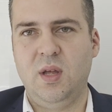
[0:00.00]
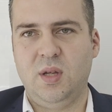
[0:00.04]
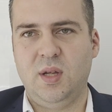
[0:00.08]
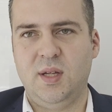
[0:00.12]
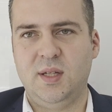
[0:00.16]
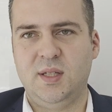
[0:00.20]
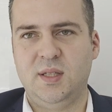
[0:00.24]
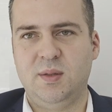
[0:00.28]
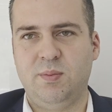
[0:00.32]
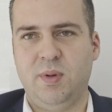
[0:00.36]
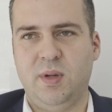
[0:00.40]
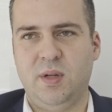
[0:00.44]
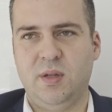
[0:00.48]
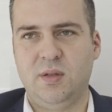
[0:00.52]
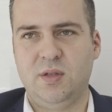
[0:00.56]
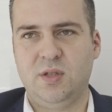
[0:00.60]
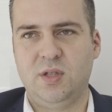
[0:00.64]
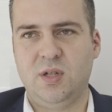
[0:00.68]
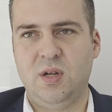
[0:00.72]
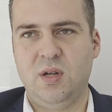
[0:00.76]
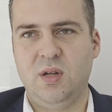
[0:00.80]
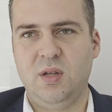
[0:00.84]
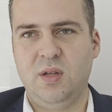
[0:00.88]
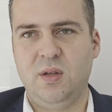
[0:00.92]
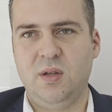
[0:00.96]

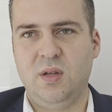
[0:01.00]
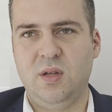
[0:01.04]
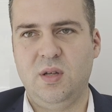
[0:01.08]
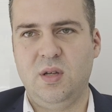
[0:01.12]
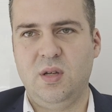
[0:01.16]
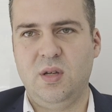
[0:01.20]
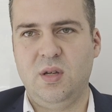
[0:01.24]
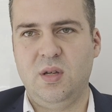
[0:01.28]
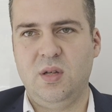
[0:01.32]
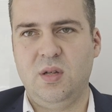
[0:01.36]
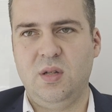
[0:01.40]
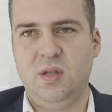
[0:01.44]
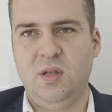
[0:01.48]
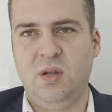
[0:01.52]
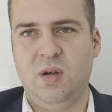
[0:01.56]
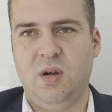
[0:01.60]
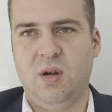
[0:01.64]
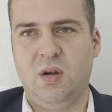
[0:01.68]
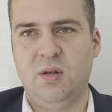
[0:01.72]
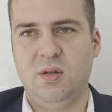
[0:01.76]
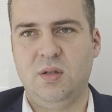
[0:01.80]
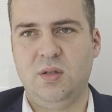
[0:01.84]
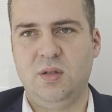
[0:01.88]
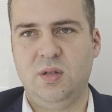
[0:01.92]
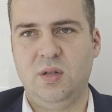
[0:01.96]
especially the
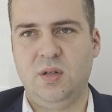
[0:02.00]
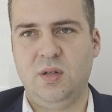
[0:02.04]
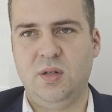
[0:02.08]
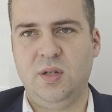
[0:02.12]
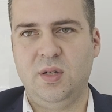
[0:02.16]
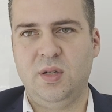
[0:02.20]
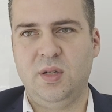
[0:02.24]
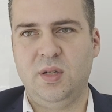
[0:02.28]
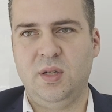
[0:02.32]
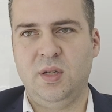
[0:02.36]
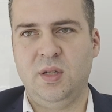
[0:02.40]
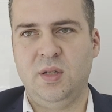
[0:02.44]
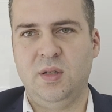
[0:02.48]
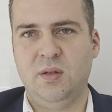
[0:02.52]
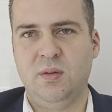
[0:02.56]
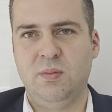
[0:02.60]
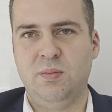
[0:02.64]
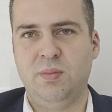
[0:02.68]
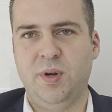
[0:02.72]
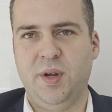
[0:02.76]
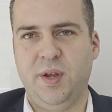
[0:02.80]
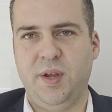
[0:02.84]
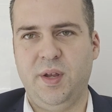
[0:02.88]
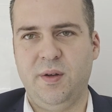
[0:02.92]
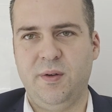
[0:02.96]
artery in the
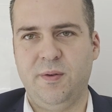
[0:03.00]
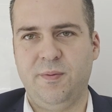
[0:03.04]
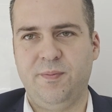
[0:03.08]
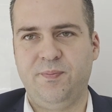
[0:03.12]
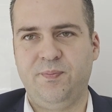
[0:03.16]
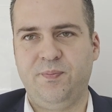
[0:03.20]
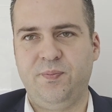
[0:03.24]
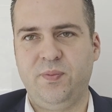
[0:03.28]
brain.